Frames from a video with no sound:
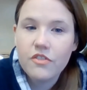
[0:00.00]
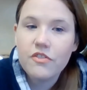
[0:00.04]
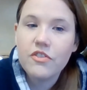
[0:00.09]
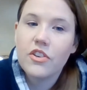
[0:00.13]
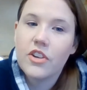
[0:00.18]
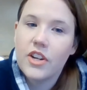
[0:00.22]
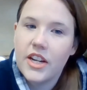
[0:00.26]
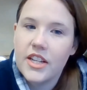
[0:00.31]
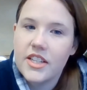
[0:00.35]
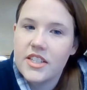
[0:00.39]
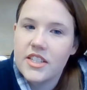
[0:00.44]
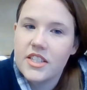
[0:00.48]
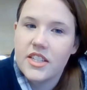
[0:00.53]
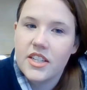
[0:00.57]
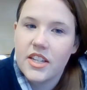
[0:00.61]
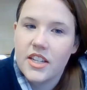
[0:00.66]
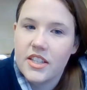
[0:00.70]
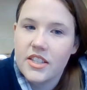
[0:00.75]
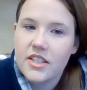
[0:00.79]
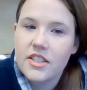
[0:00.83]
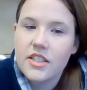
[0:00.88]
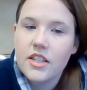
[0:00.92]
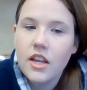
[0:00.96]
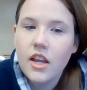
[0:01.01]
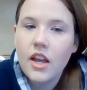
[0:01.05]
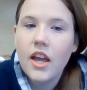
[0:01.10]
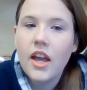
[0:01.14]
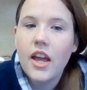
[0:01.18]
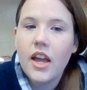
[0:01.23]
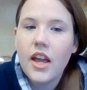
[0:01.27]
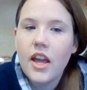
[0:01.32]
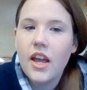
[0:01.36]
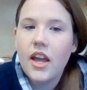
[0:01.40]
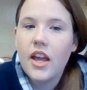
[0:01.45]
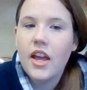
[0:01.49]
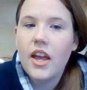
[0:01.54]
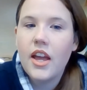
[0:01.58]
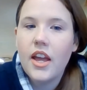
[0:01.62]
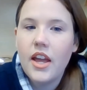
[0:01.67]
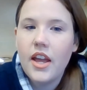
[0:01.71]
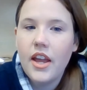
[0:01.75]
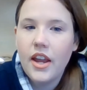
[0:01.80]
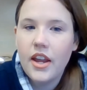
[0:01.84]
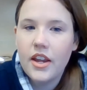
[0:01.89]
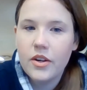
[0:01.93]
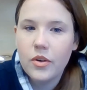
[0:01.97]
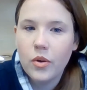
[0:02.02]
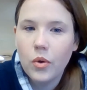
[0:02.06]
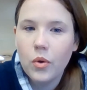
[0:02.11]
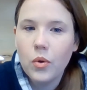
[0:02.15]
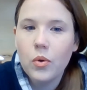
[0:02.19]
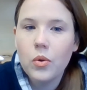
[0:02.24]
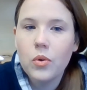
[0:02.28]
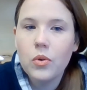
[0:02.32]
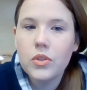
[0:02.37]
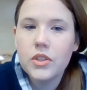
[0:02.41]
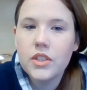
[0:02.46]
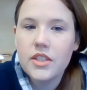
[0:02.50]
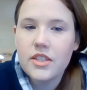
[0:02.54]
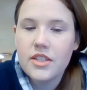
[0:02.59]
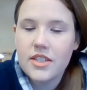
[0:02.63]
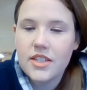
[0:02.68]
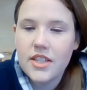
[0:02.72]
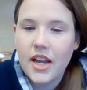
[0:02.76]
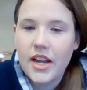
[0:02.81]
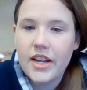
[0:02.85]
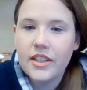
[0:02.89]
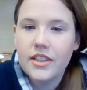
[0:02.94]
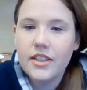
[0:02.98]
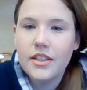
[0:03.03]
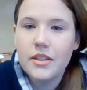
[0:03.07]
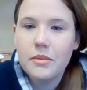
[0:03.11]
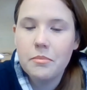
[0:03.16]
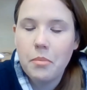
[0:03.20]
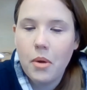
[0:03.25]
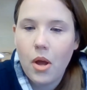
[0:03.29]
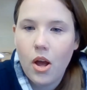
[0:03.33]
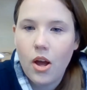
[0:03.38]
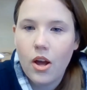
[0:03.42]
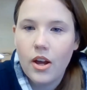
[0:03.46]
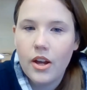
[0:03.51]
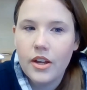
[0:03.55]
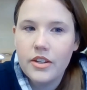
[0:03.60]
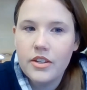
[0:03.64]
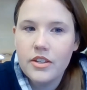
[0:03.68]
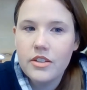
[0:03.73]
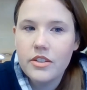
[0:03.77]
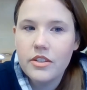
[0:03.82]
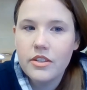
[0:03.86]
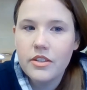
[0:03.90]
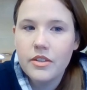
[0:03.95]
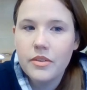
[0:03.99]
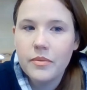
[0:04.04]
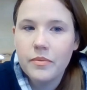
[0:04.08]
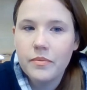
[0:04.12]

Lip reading: For instance, an old silent pond.